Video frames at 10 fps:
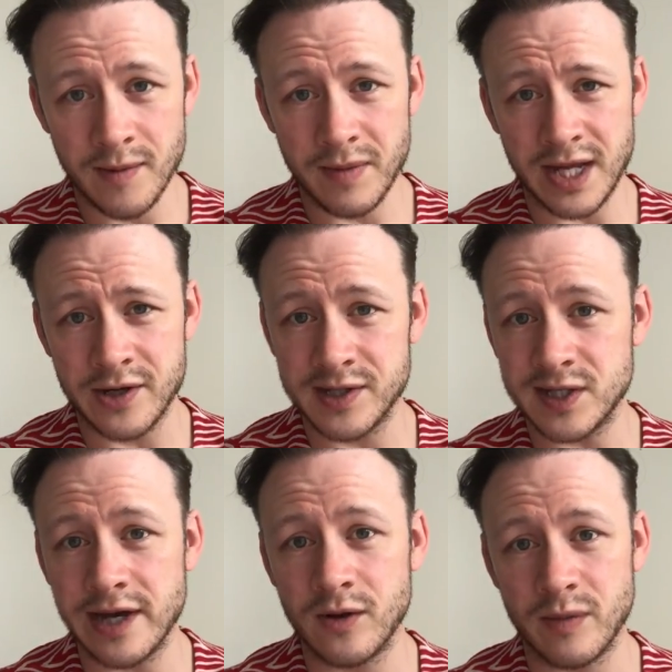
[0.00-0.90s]
he couldn't
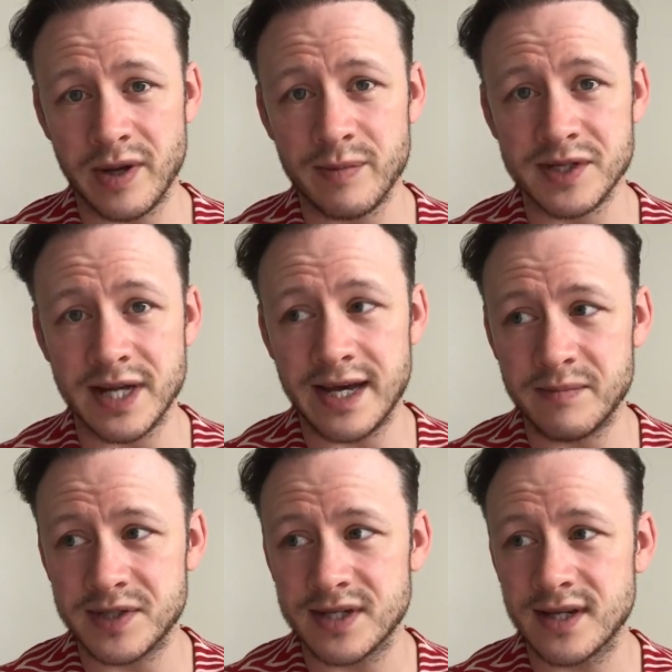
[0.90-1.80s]
say all the people's
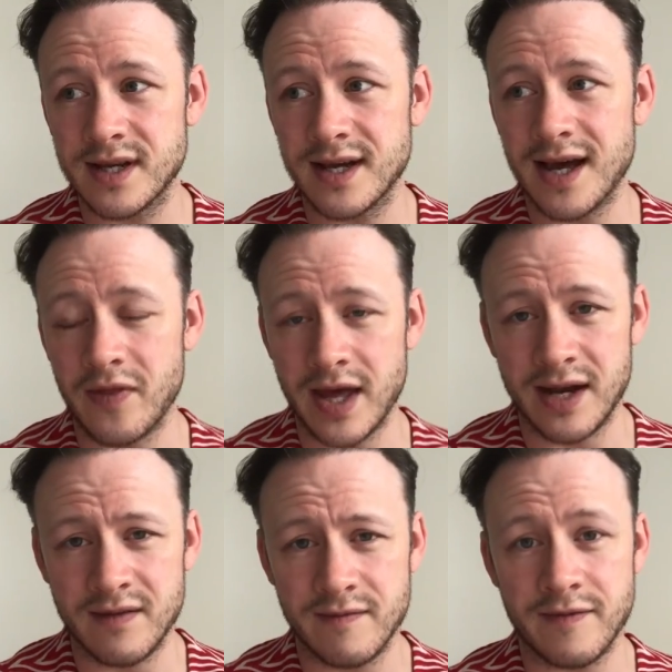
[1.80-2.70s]
names, and
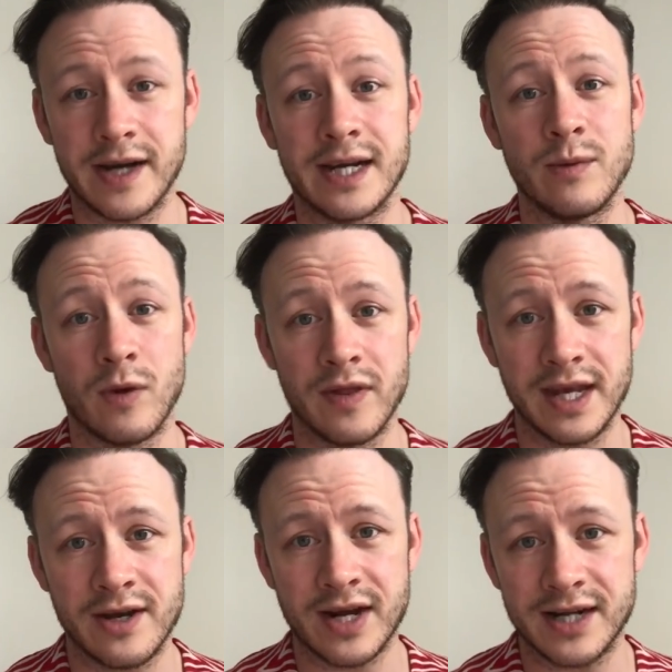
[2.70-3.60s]
then finally one that
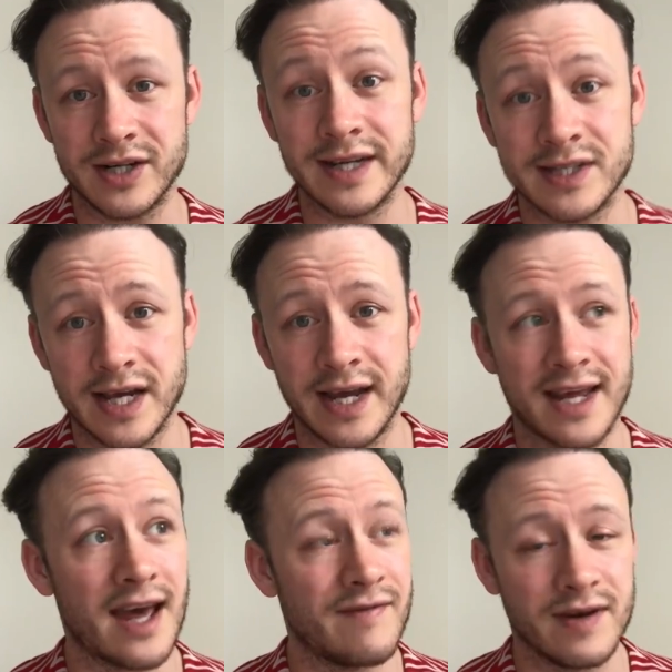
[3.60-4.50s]
he could actually say,
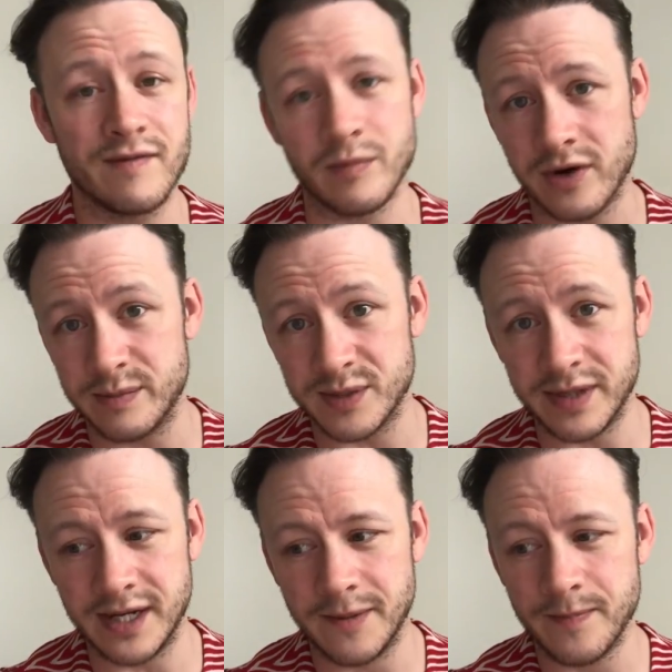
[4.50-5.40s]
Kevin from
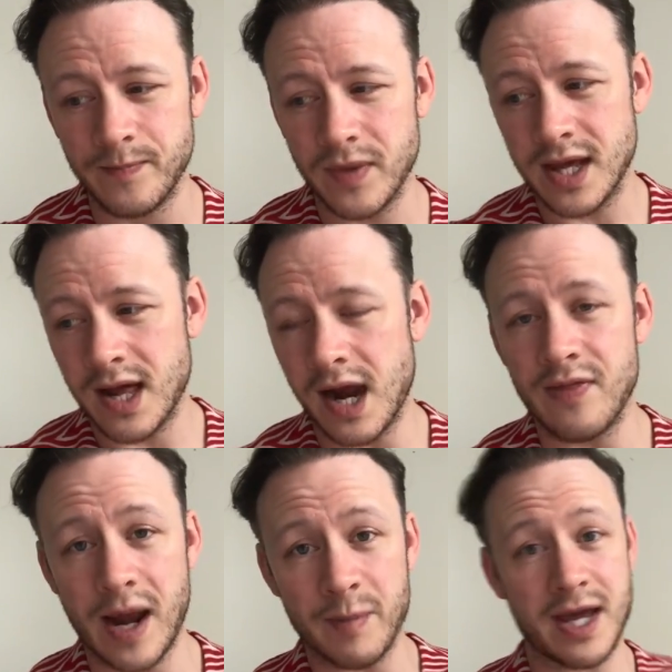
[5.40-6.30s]
Grimsby.
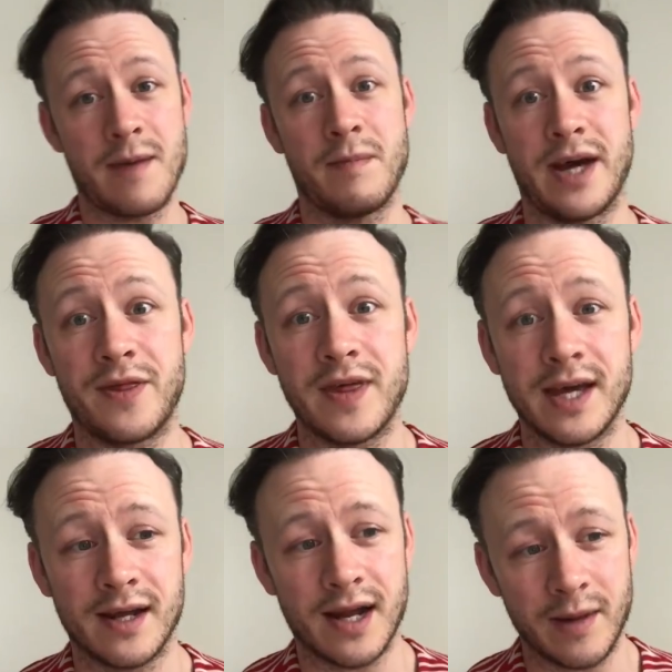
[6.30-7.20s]
And that became my
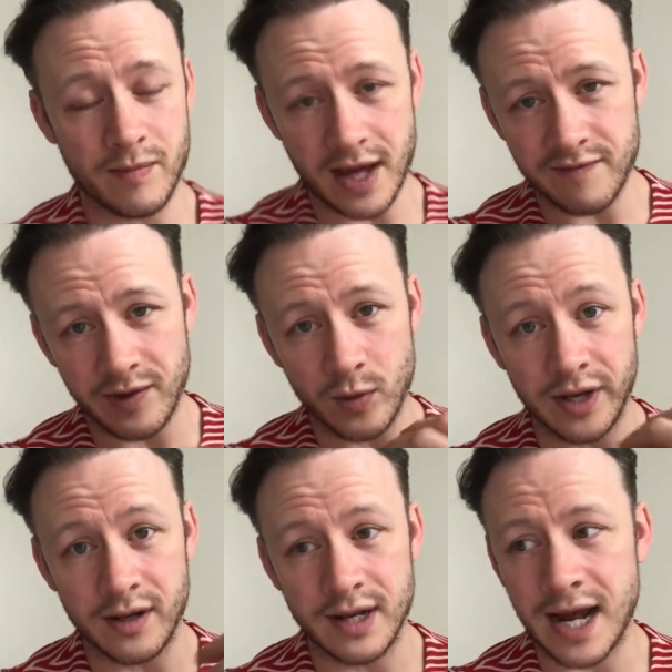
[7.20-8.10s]
thing. Like,
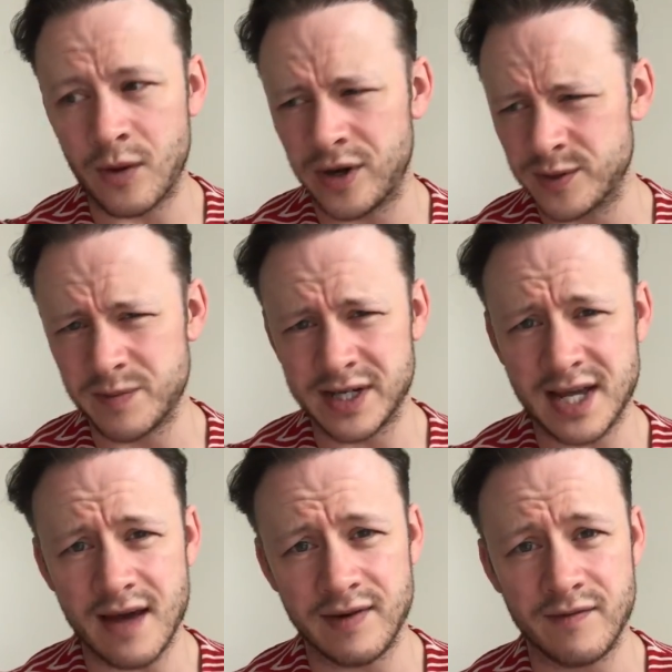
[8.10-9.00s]
everyone now knows me as
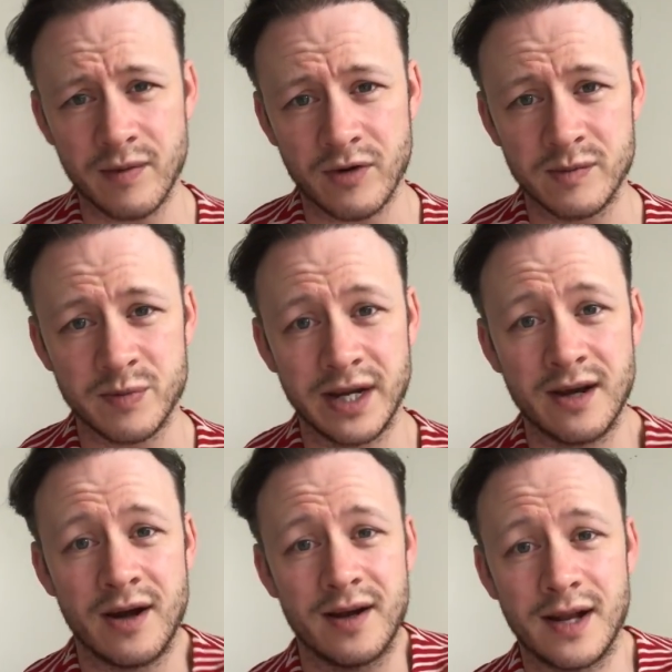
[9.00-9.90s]
Kevin from Grimsby.
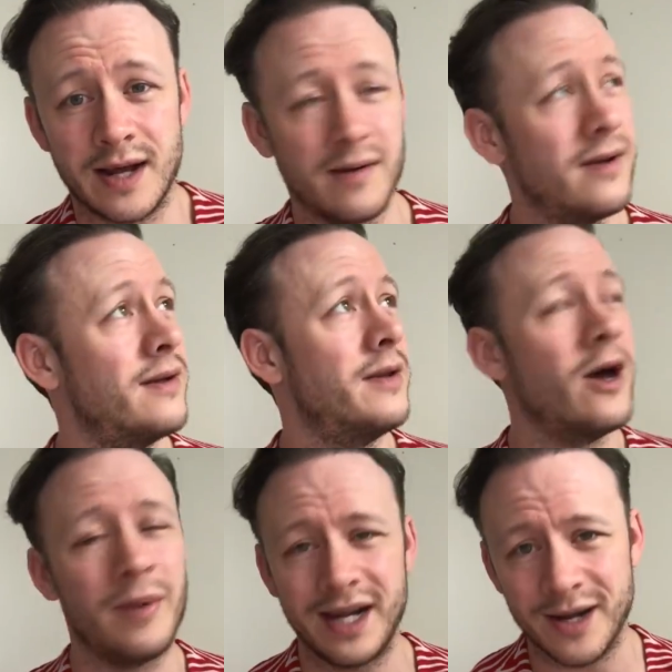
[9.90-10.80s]
No, like,
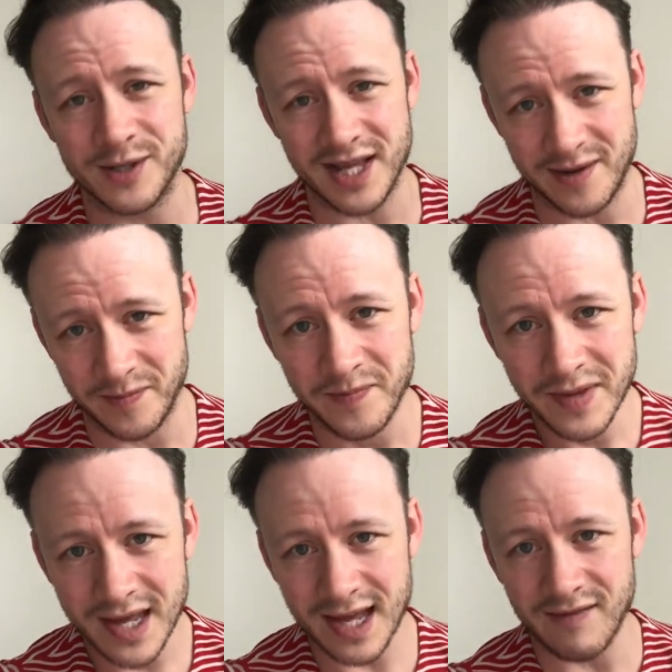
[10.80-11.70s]
nobody knows that I'm
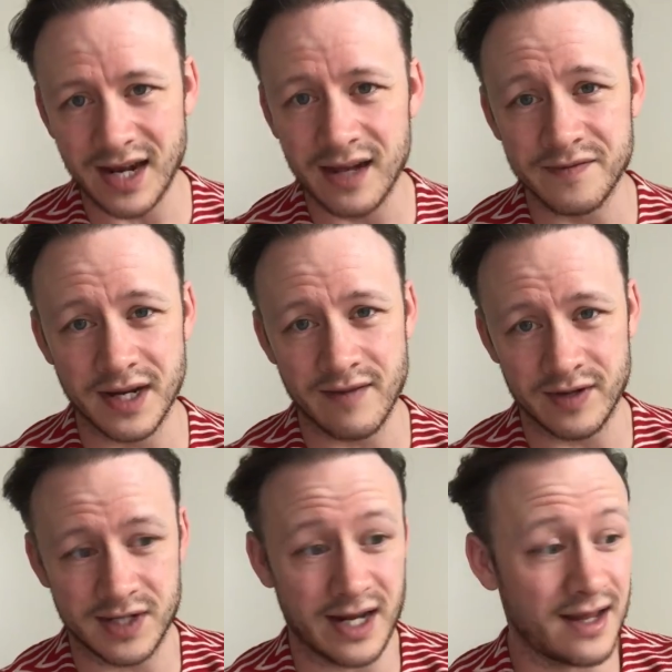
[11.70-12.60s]
Kevin Clifton.
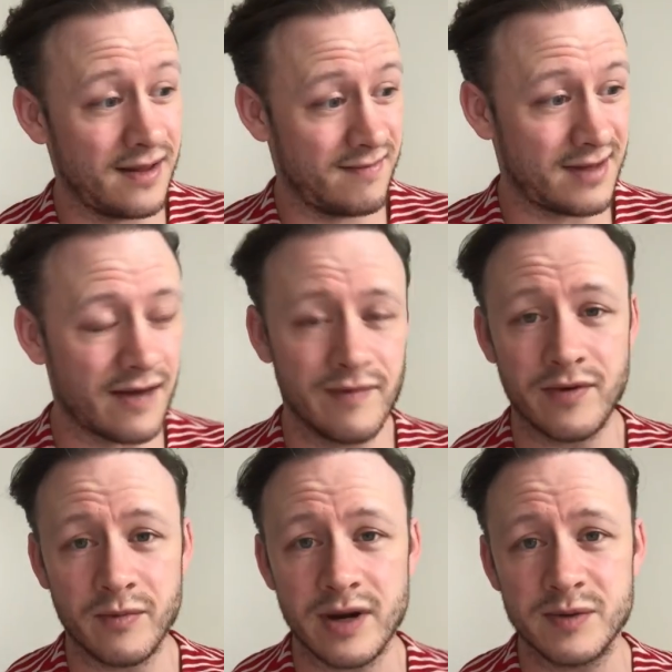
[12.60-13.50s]
Everyone's like, Kevin
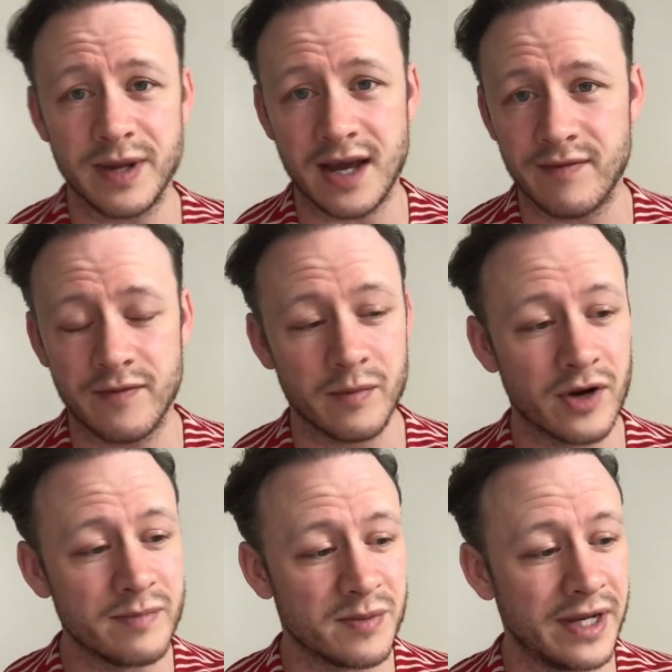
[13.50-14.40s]
from Grimsby, Kevin from
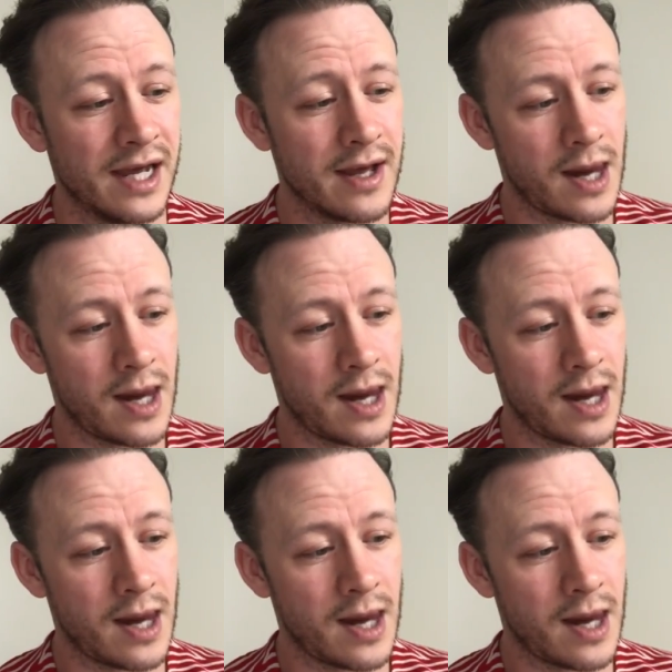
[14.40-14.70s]
Grimsby.